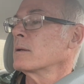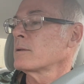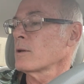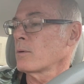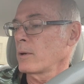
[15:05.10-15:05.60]

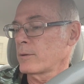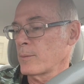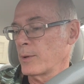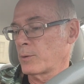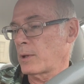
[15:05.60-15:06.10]
So it's a
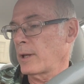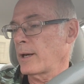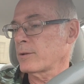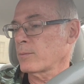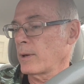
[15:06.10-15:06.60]
milk
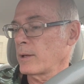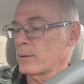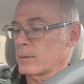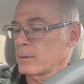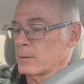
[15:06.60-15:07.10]
glass white
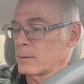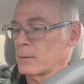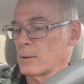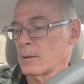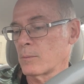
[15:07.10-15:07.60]

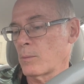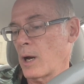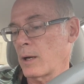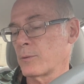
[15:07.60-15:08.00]
bottle.